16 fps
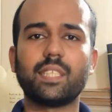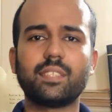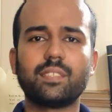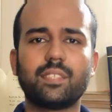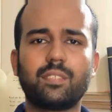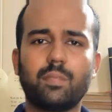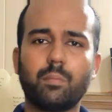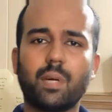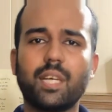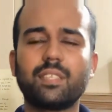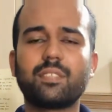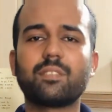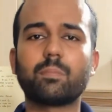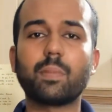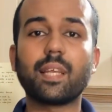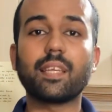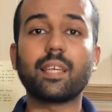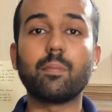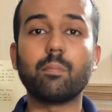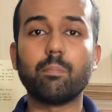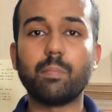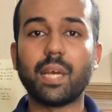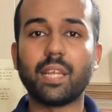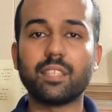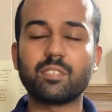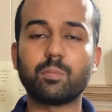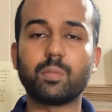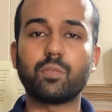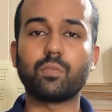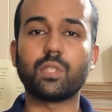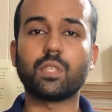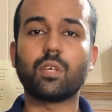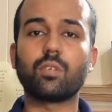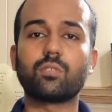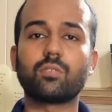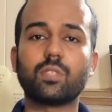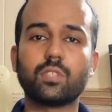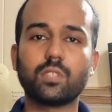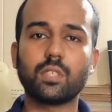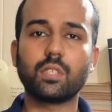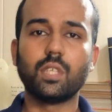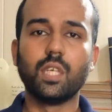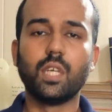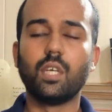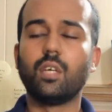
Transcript: There is a demand supply imbalance between the oxygen